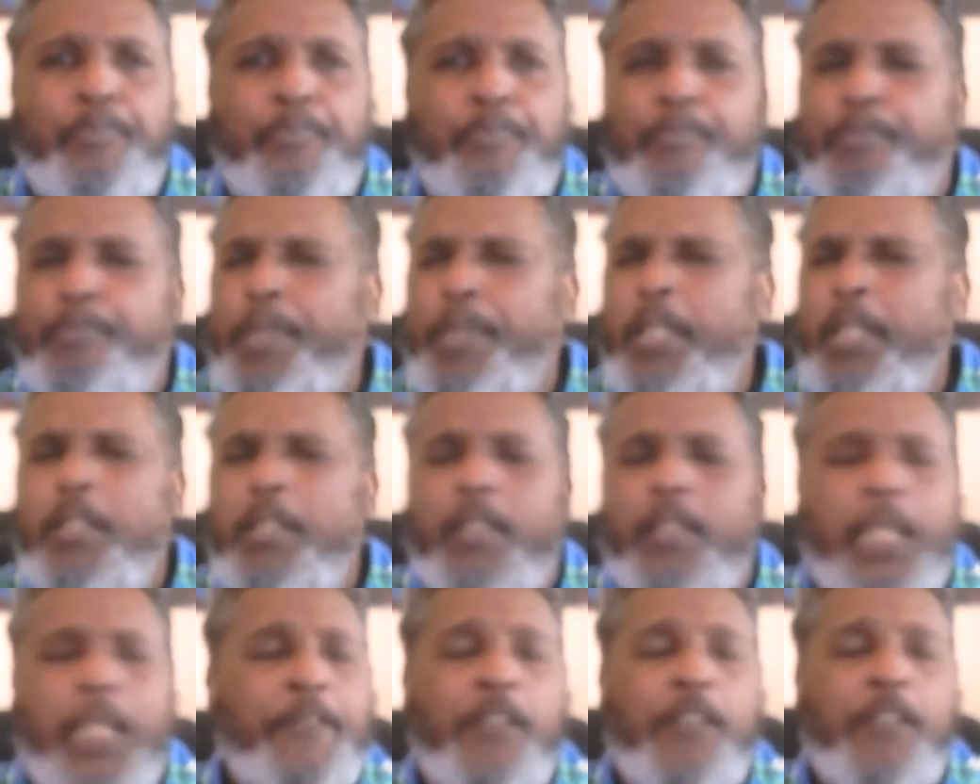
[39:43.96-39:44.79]
beautiful.
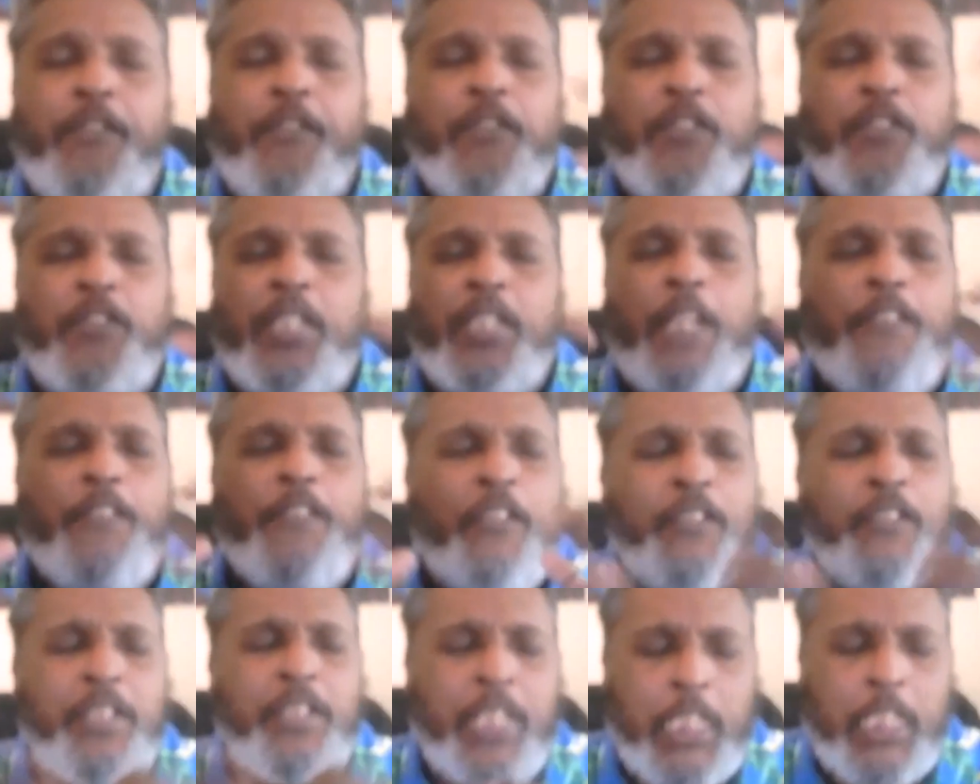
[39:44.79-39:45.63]
Have you ever, have you
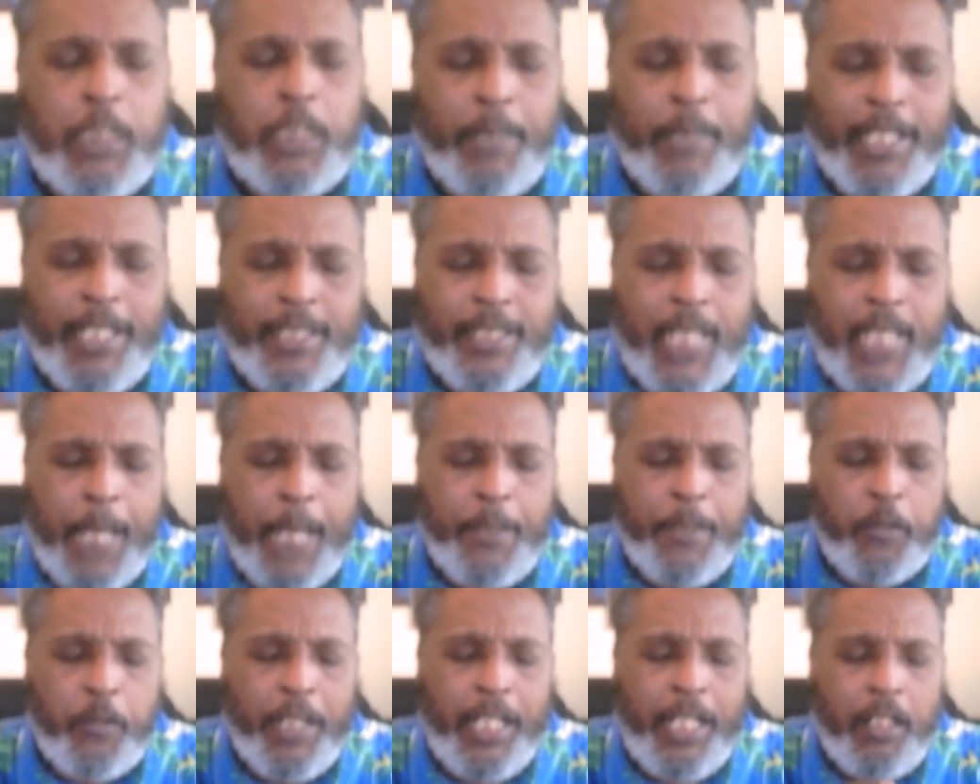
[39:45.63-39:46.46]
ever seen somebody's
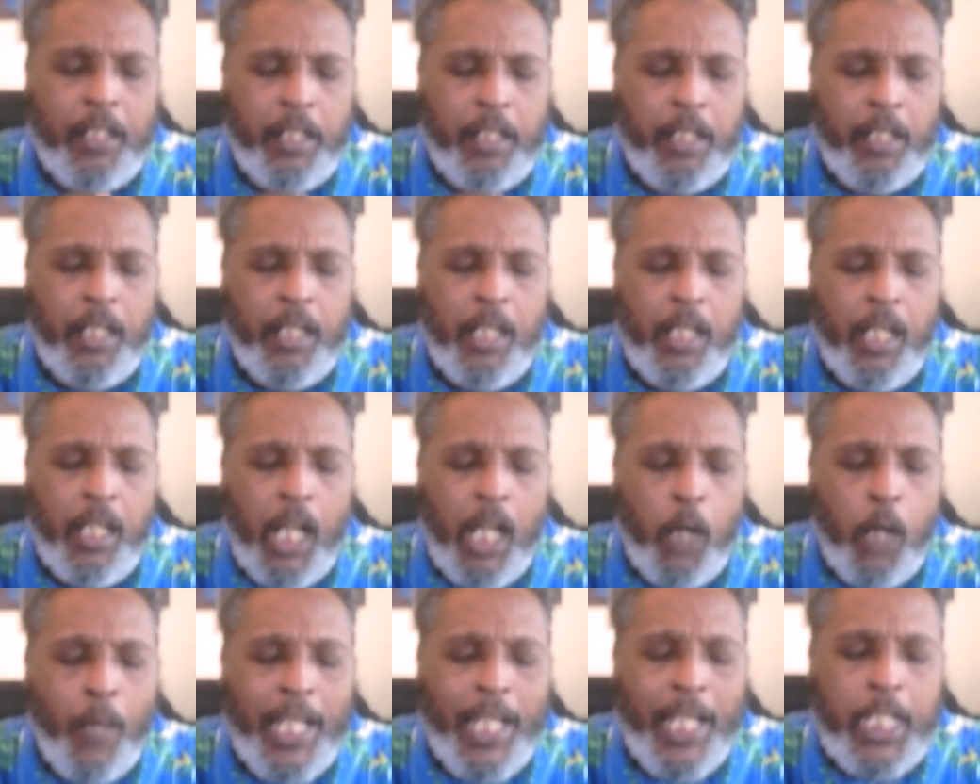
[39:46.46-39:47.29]
diamond ring or
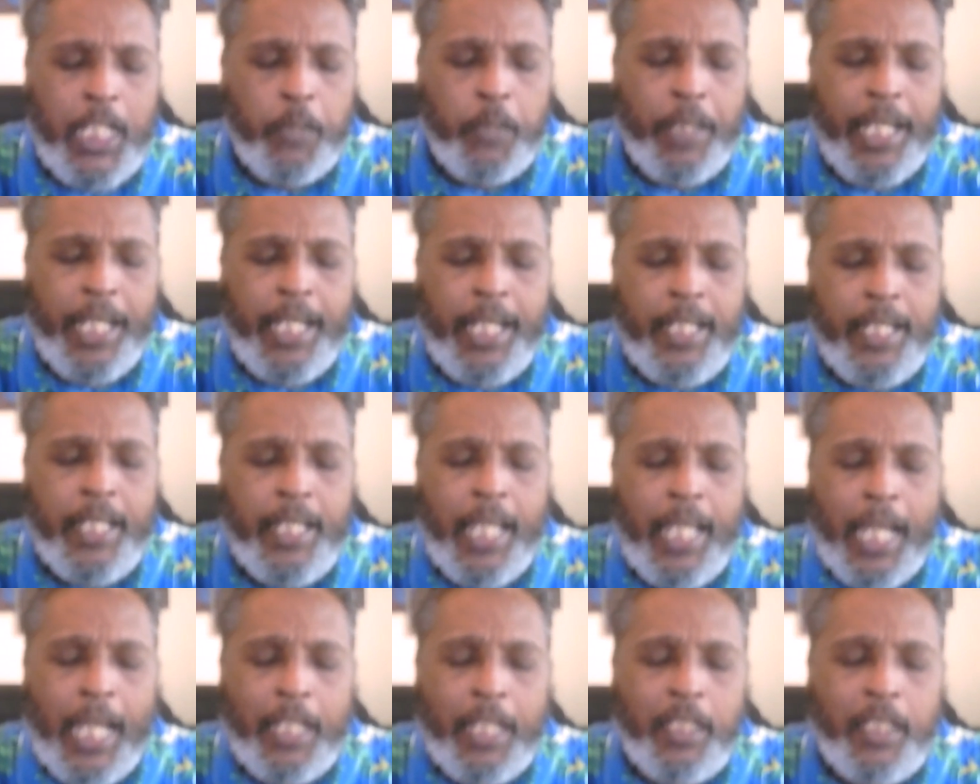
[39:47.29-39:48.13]
a wedding ring
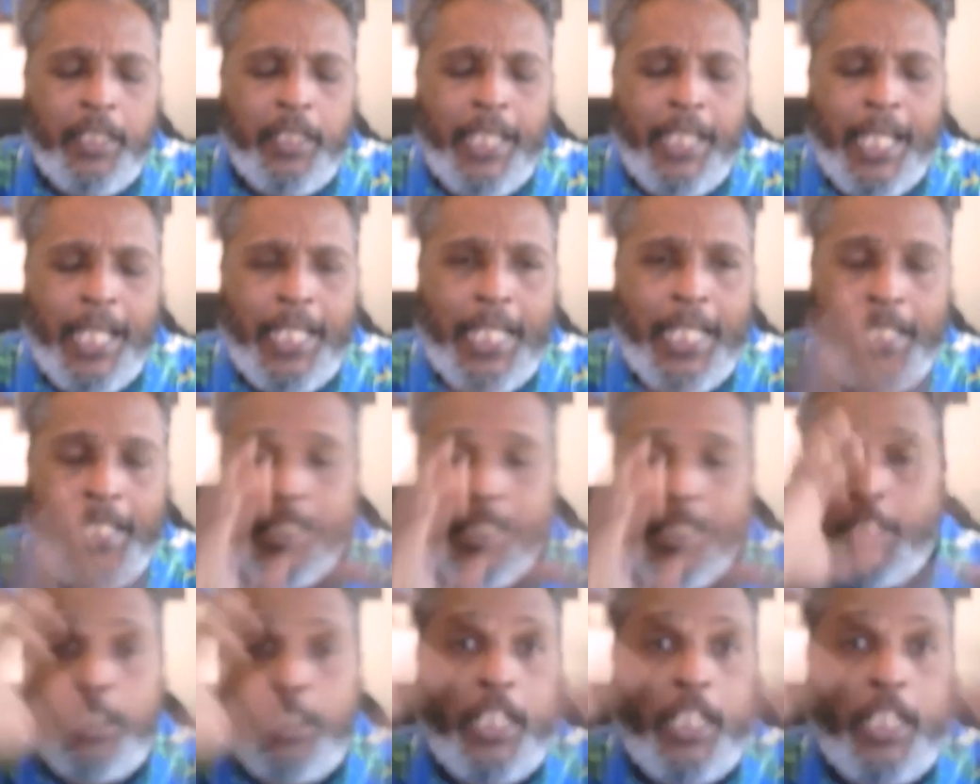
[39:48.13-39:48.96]
and you look at it and it
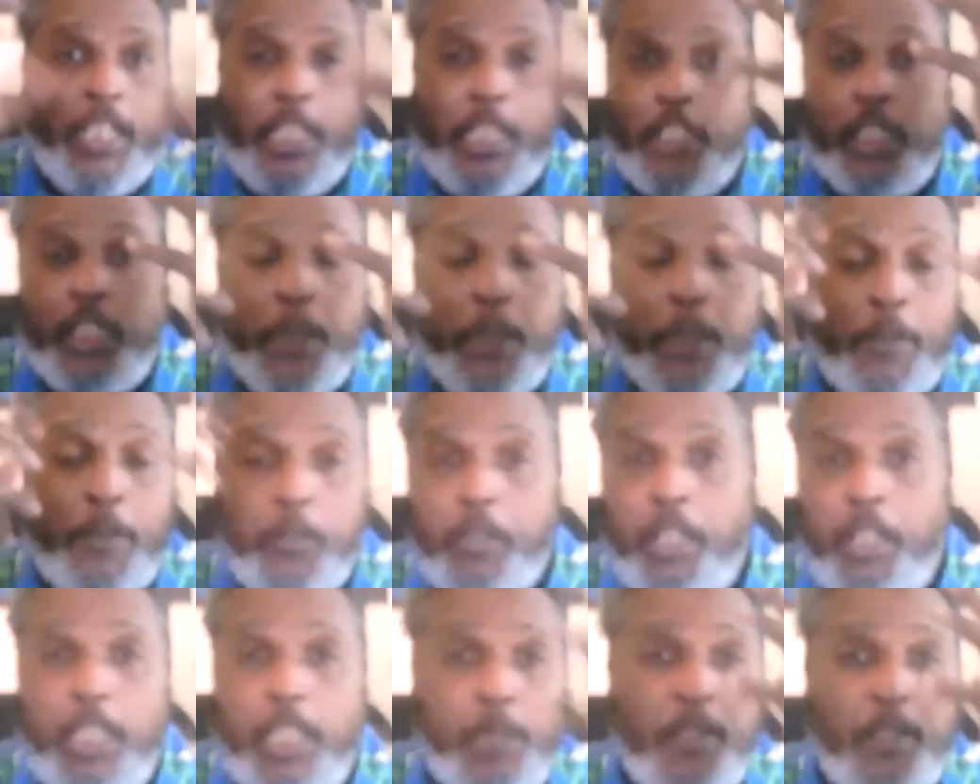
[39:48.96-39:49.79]
just kind of shimmers with
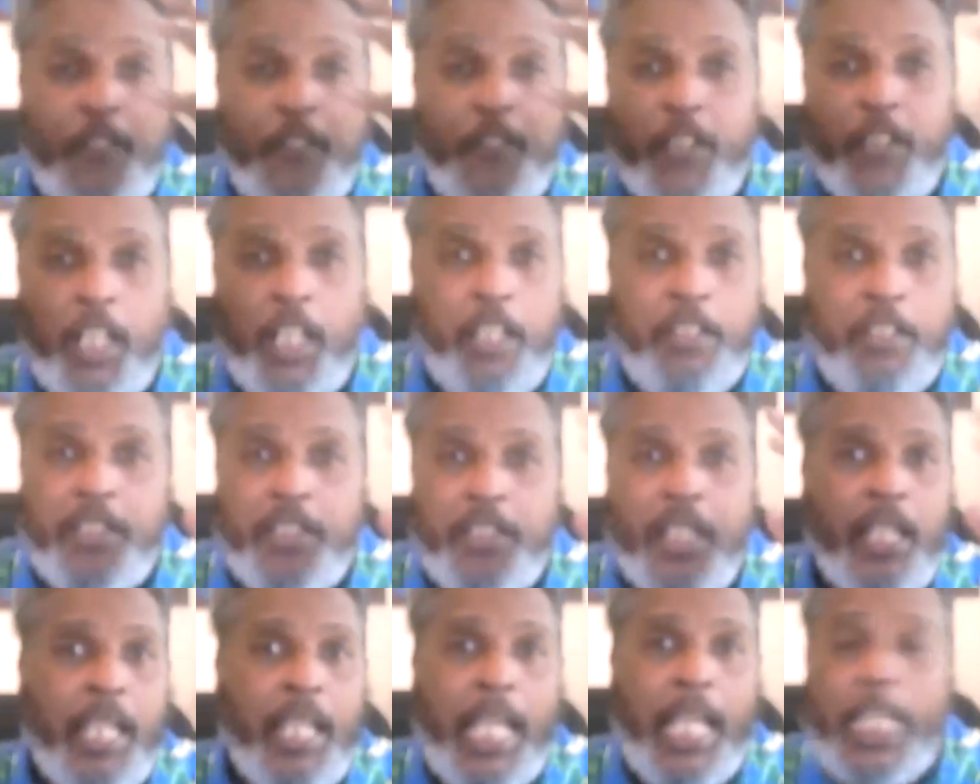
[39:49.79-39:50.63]
all these beautiful colors
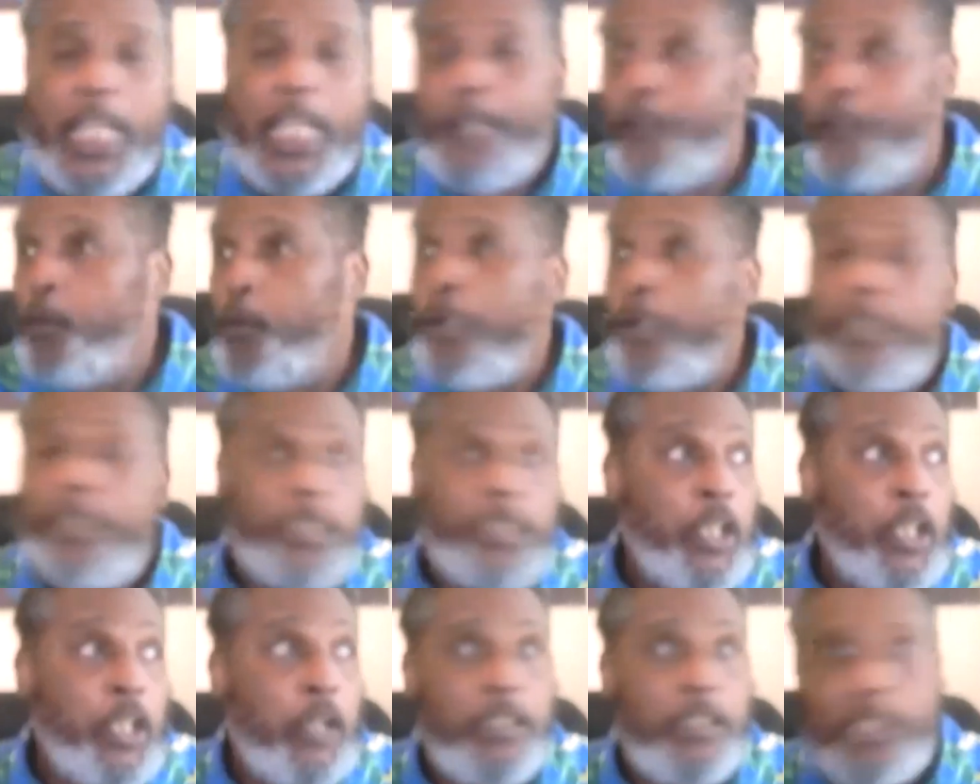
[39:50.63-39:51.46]
and everywhere you
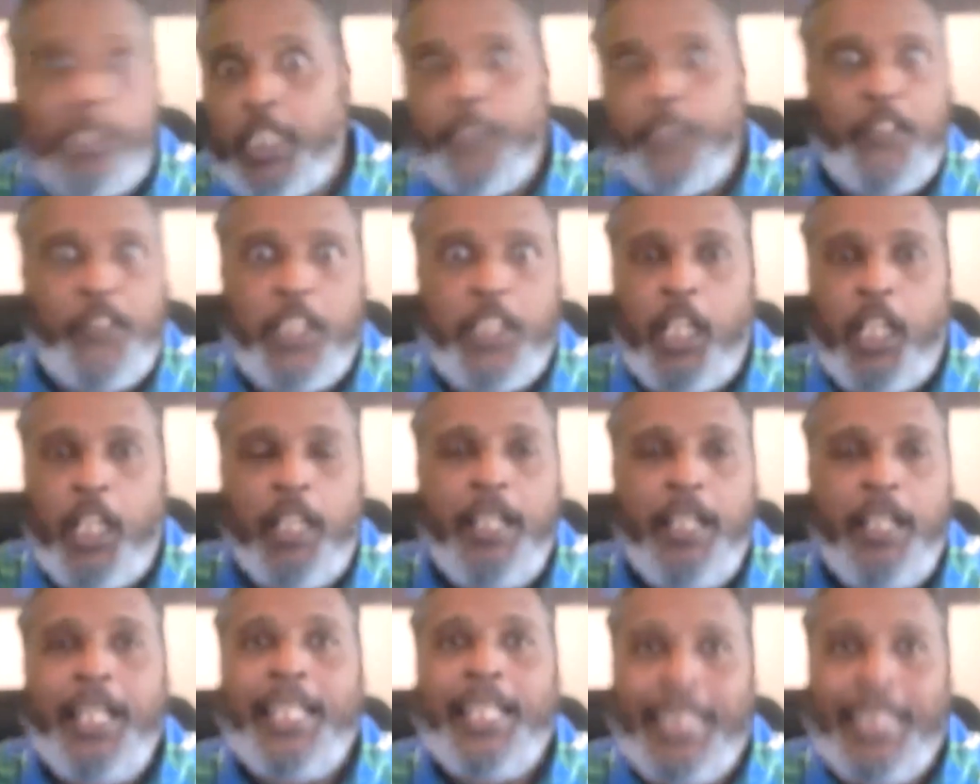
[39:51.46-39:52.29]
turn is a different color?
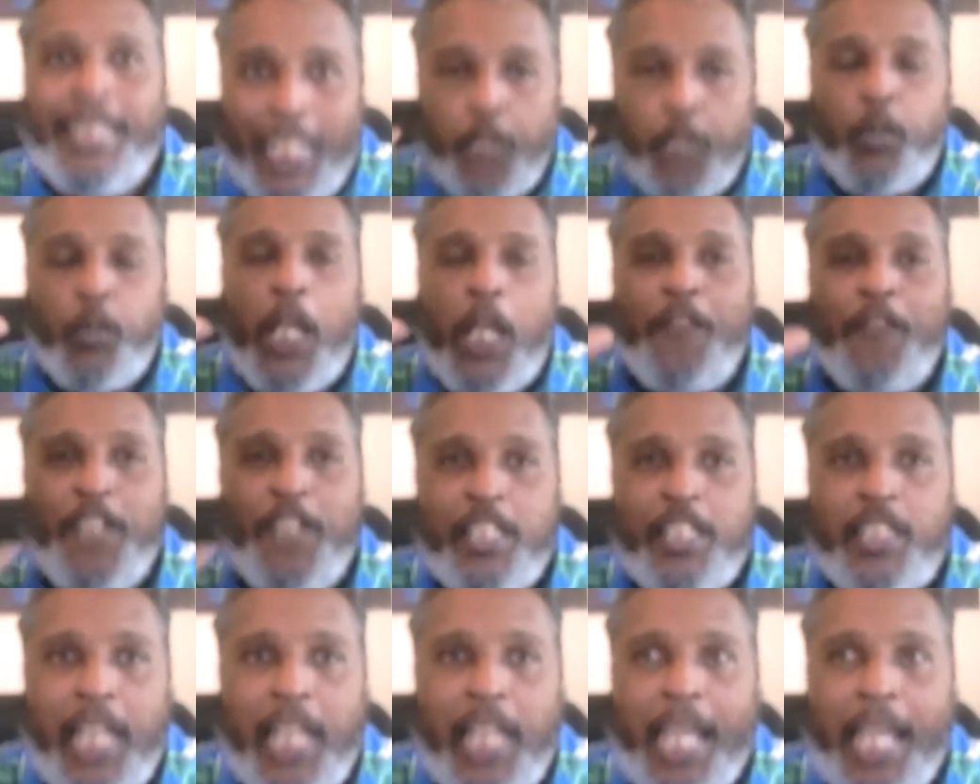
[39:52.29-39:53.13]
That's what heaven
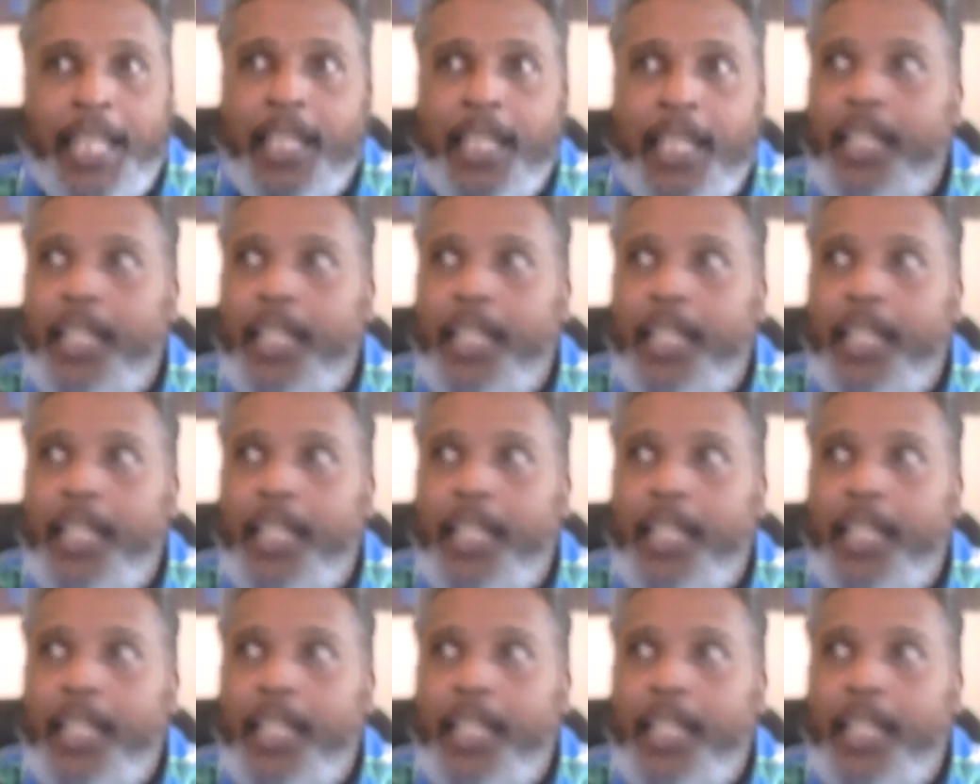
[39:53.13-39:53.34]
is like.